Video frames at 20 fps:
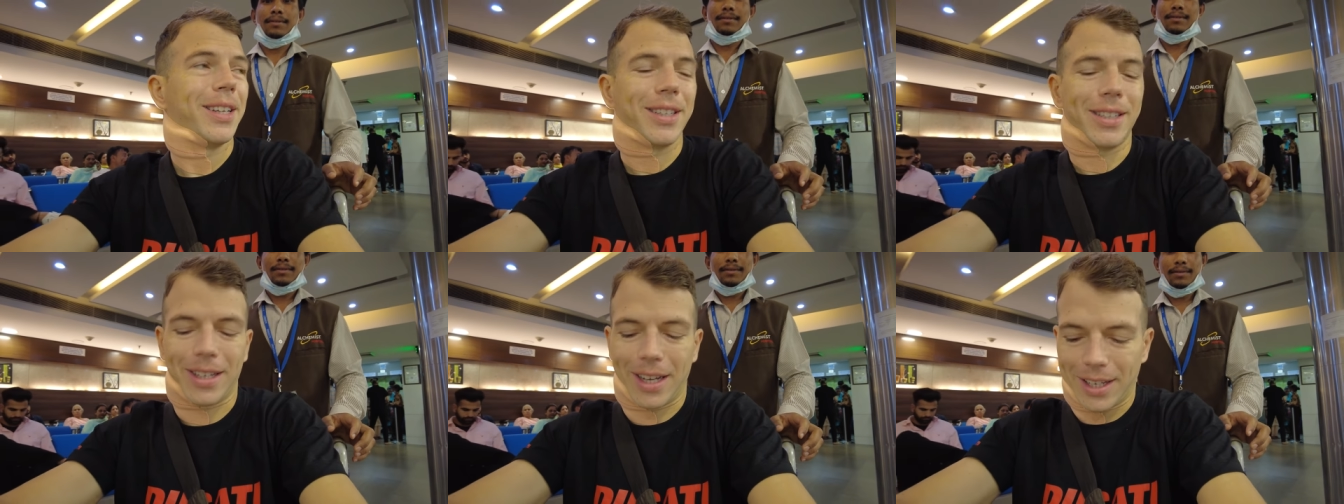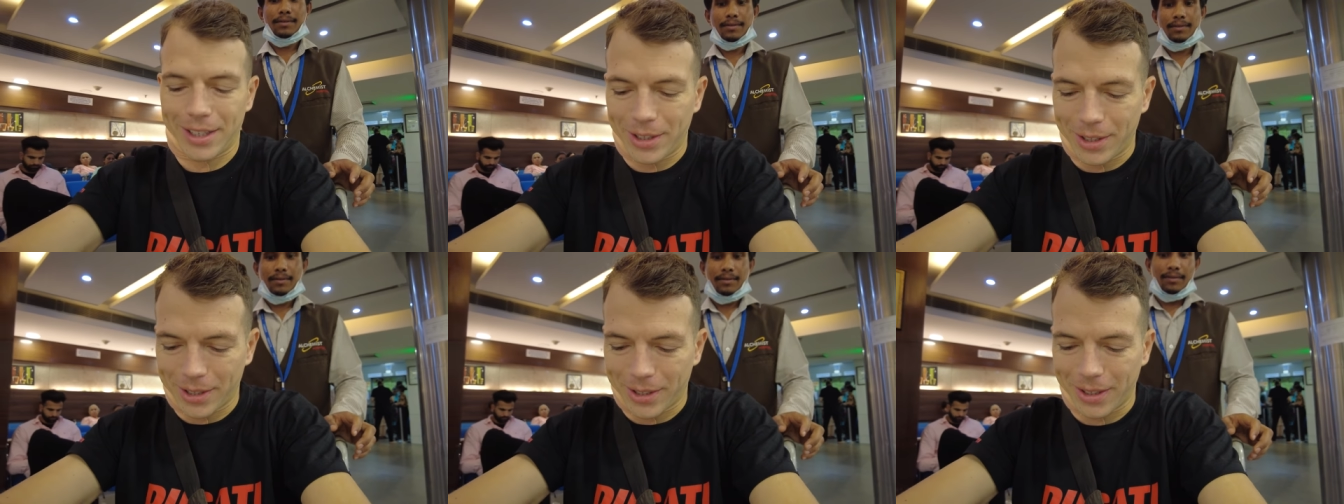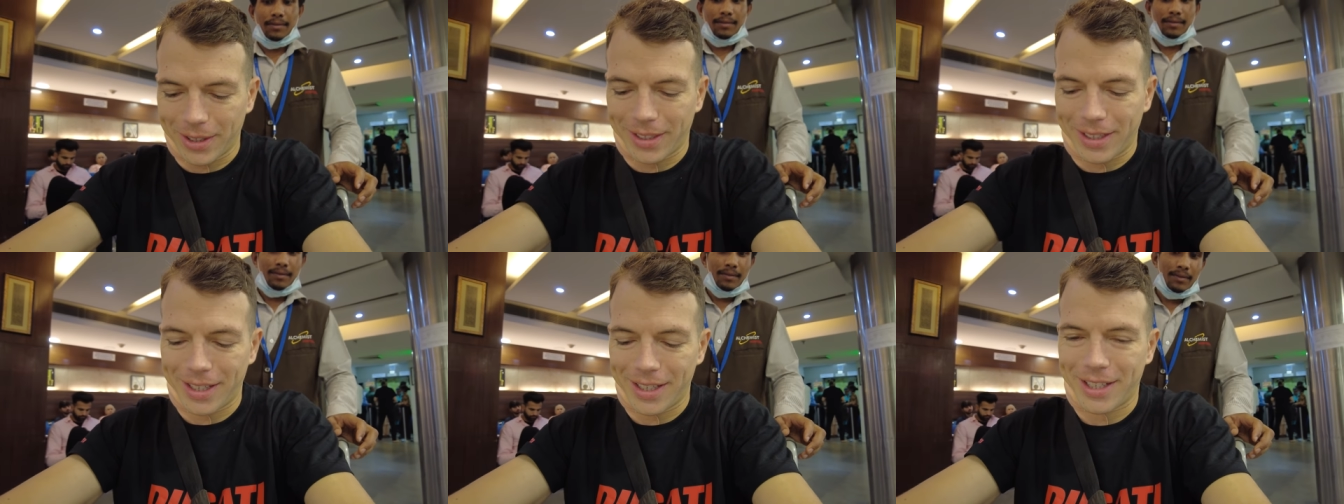So I just
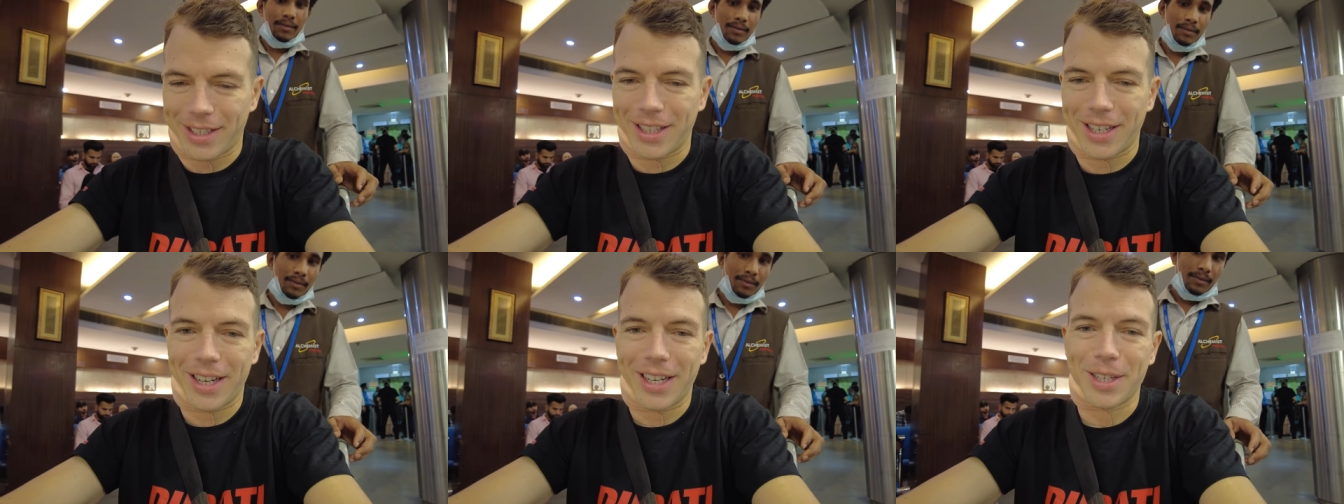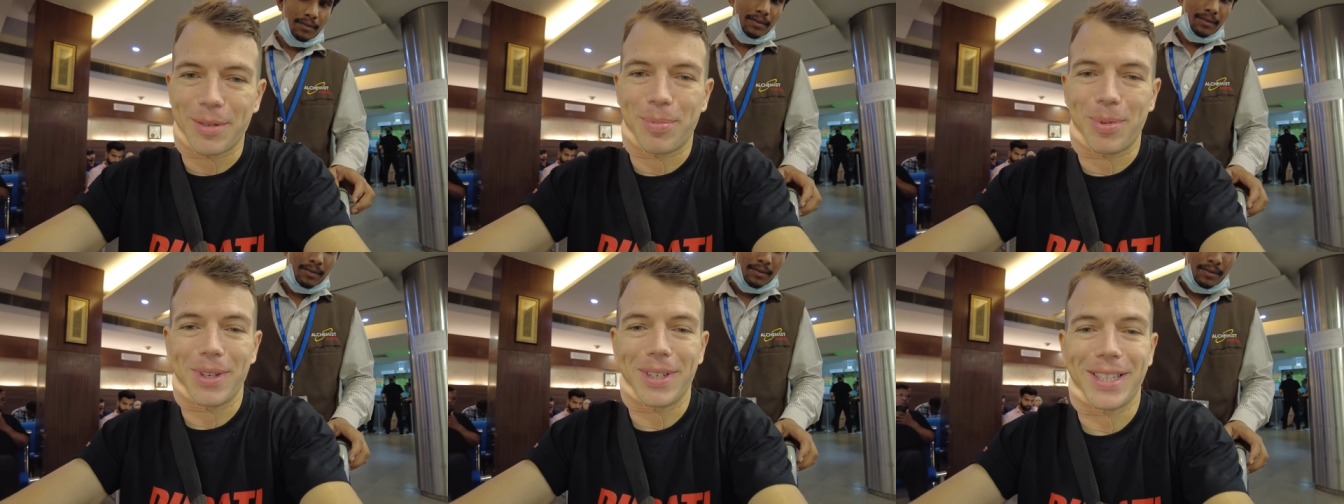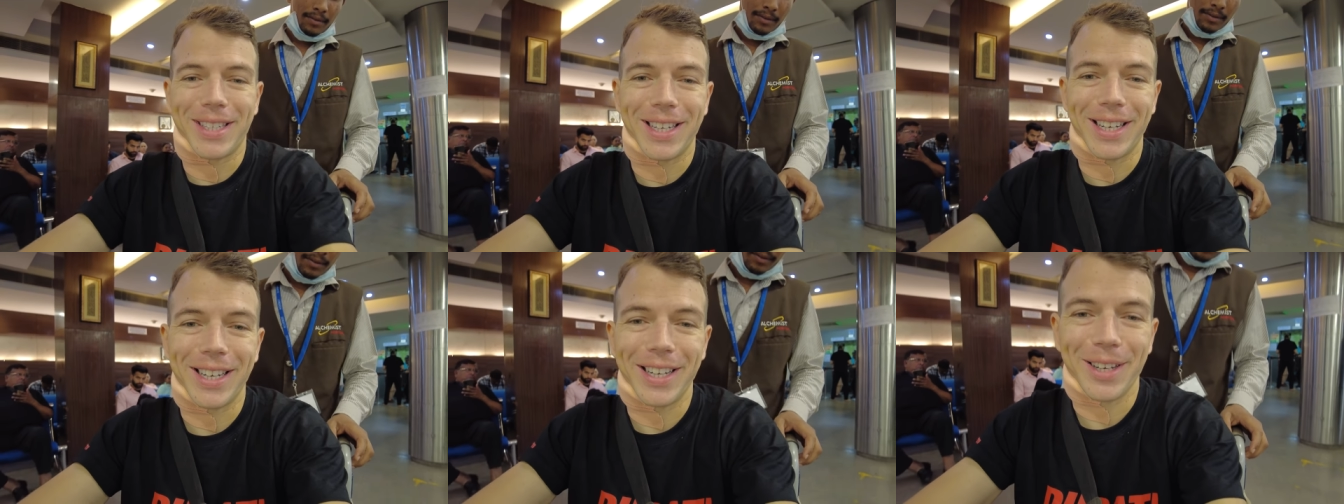got discharged, but
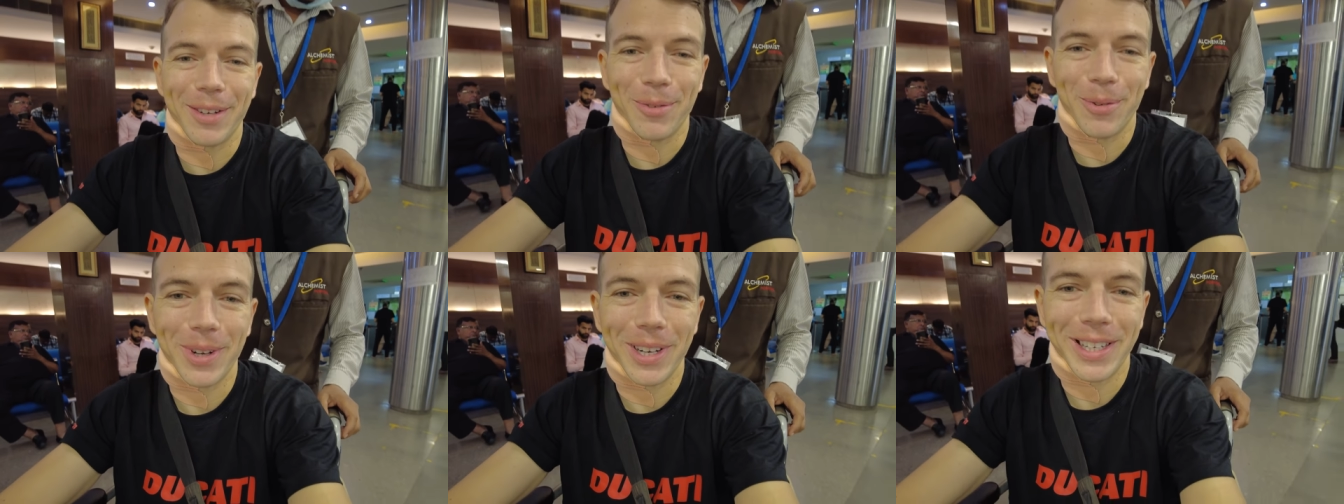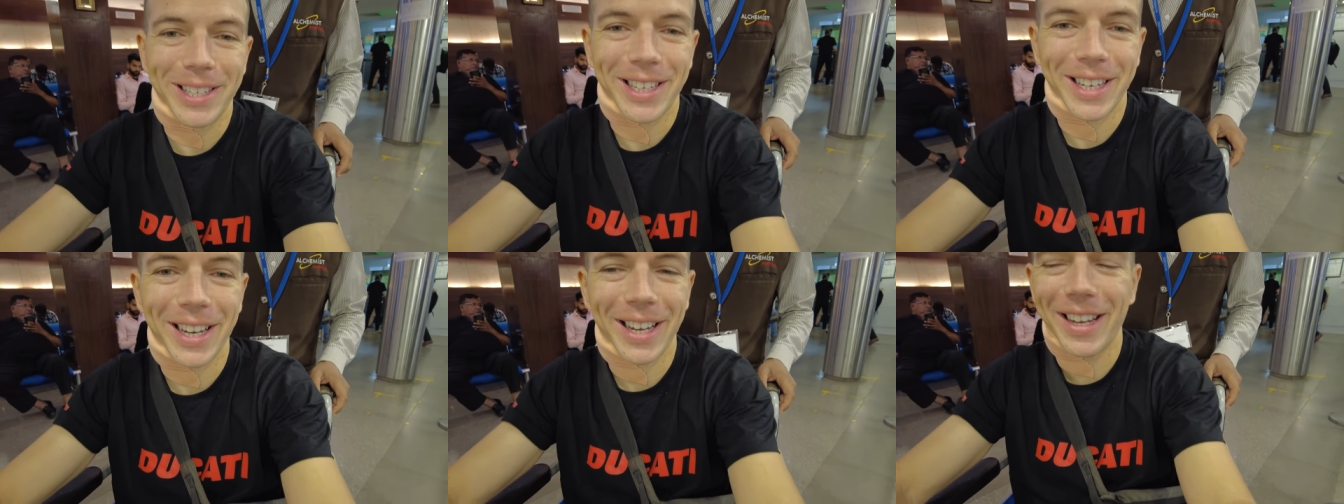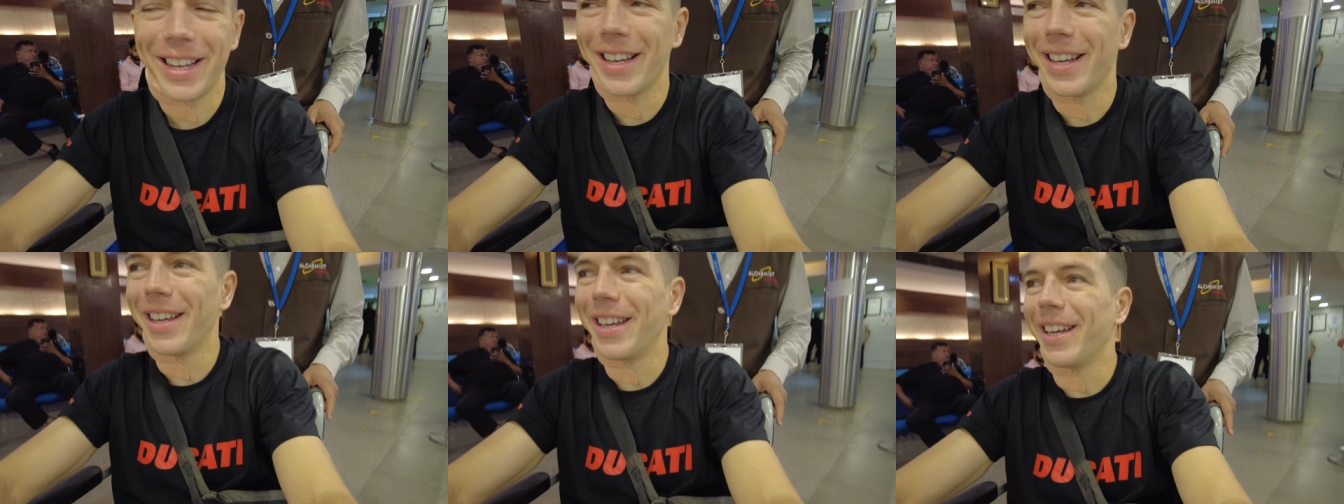still in a wheelchair,